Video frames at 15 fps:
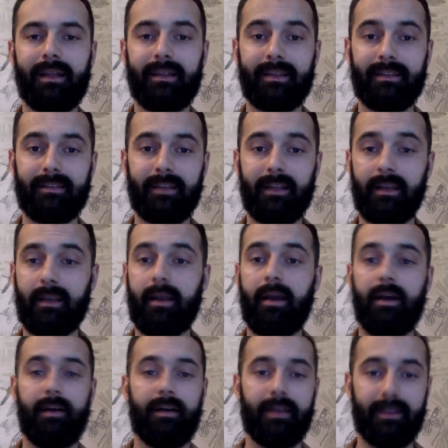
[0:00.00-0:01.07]
they say like
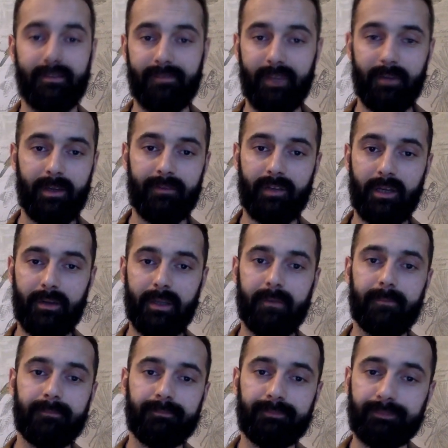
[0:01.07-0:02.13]
in a
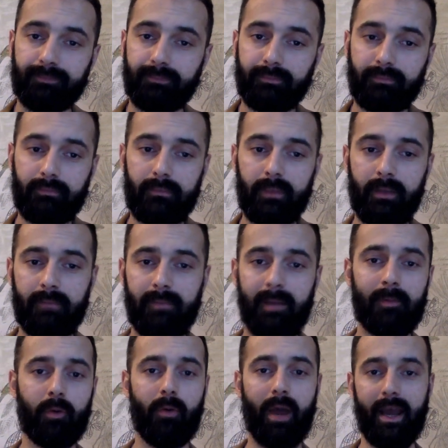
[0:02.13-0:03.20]
very
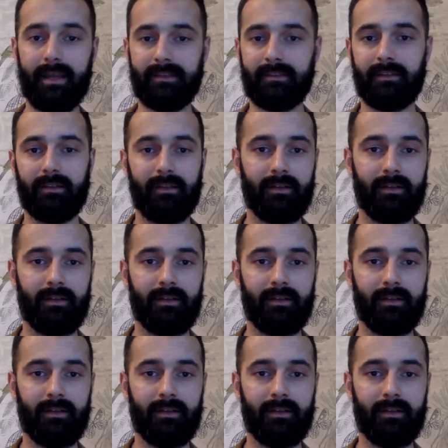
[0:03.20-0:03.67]
memorized